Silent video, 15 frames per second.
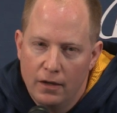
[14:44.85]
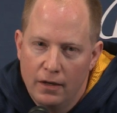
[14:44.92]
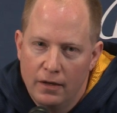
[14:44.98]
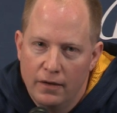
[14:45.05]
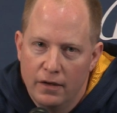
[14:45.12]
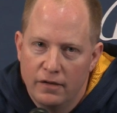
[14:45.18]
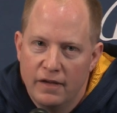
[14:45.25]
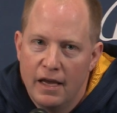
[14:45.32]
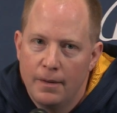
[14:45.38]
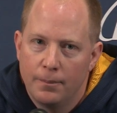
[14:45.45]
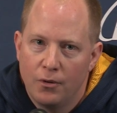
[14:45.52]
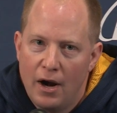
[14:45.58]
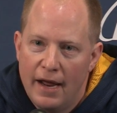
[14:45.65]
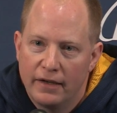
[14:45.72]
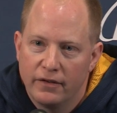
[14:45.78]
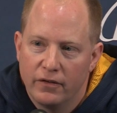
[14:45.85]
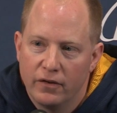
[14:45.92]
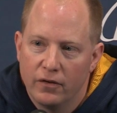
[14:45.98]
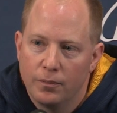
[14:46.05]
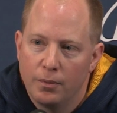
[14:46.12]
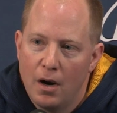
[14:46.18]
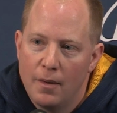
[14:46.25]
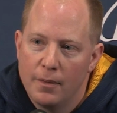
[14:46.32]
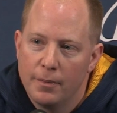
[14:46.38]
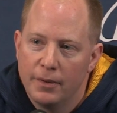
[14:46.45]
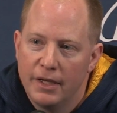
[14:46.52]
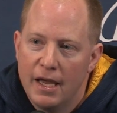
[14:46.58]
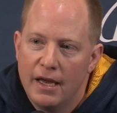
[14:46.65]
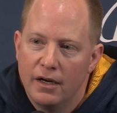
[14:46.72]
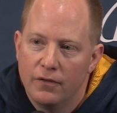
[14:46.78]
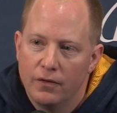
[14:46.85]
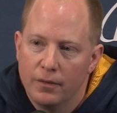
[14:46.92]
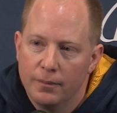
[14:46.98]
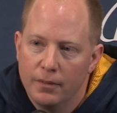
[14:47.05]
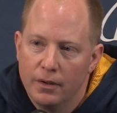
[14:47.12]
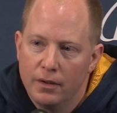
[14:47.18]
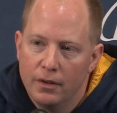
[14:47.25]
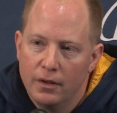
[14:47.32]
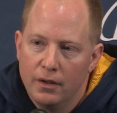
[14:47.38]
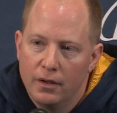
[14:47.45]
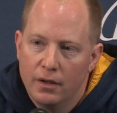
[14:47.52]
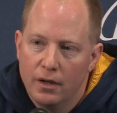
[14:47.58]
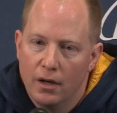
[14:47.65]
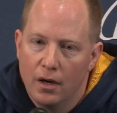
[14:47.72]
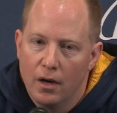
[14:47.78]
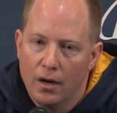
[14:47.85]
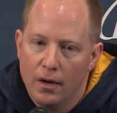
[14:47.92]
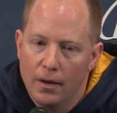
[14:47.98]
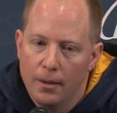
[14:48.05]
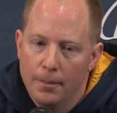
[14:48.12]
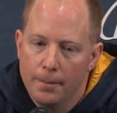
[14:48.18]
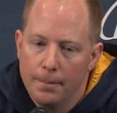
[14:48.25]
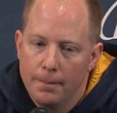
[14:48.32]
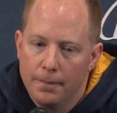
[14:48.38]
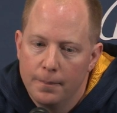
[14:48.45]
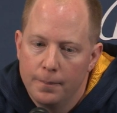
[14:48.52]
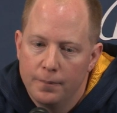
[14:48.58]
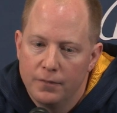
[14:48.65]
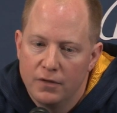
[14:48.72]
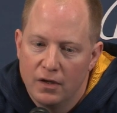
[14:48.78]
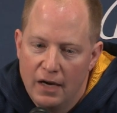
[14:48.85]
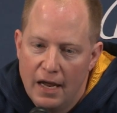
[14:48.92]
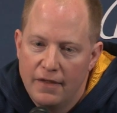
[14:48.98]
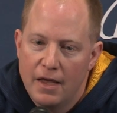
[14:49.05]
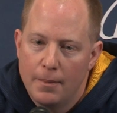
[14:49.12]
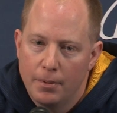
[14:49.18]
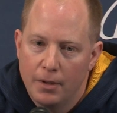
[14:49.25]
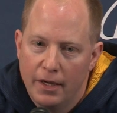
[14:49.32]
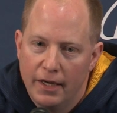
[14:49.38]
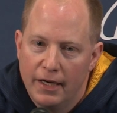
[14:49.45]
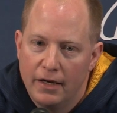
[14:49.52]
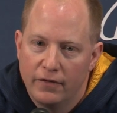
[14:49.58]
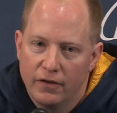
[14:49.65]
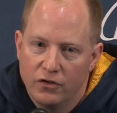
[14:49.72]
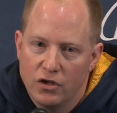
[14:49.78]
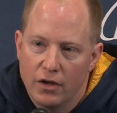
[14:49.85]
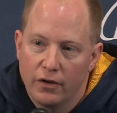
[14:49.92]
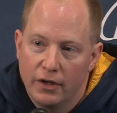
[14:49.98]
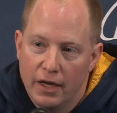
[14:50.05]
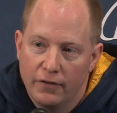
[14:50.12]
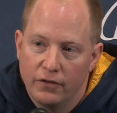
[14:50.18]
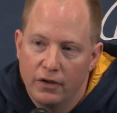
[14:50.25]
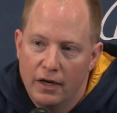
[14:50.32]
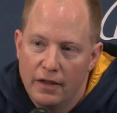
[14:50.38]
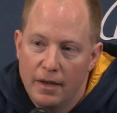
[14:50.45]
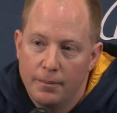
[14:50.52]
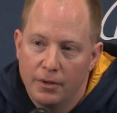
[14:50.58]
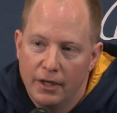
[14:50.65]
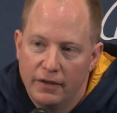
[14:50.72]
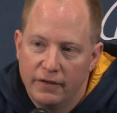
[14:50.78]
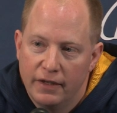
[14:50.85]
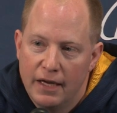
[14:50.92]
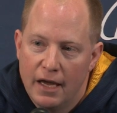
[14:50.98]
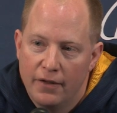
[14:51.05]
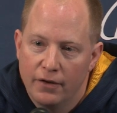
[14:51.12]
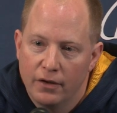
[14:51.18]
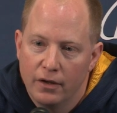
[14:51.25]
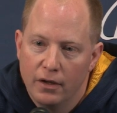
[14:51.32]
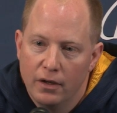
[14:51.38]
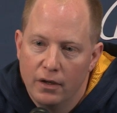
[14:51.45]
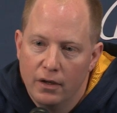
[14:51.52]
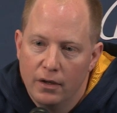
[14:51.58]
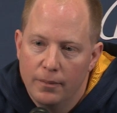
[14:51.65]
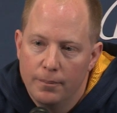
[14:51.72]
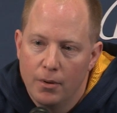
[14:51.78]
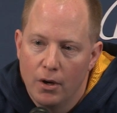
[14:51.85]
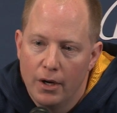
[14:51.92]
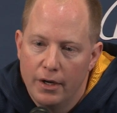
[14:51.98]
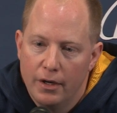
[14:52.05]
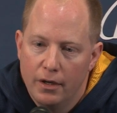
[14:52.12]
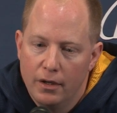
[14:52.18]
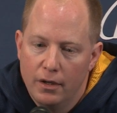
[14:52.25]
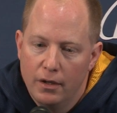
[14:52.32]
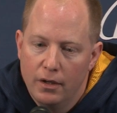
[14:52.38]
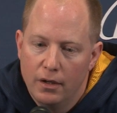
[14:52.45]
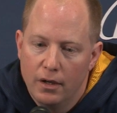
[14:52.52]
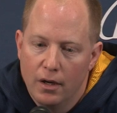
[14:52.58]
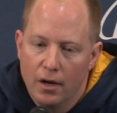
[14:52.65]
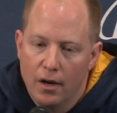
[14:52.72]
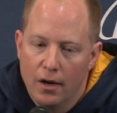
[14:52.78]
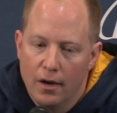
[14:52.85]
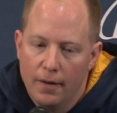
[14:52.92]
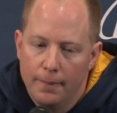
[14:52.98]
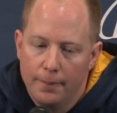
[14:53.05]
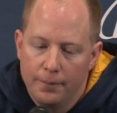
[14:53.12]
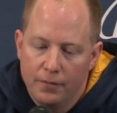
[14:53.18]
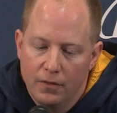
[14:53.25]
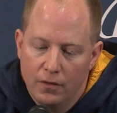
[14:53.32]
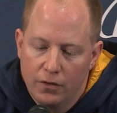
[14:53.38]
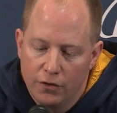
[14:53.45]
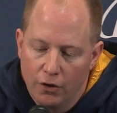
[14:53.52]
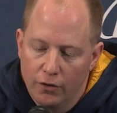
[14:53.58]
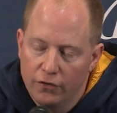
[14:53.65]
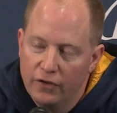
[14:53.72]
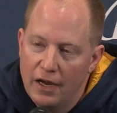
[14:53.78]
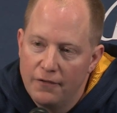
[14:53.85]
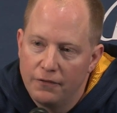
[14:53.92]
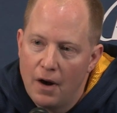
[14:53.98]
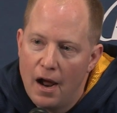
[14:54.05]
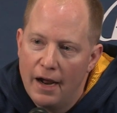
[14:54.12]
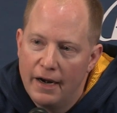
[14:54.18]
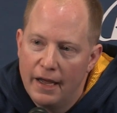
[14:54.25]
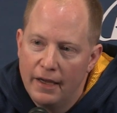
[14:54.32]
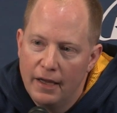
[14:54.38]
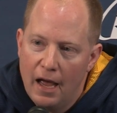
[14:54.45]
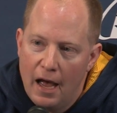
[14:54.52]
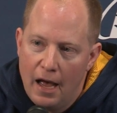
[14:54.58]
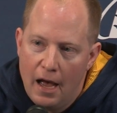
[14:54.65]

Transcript: in the ten practices, probably eight of them. Um, today they play against each other. Yesterday they played together, but um, Thursday, Friday,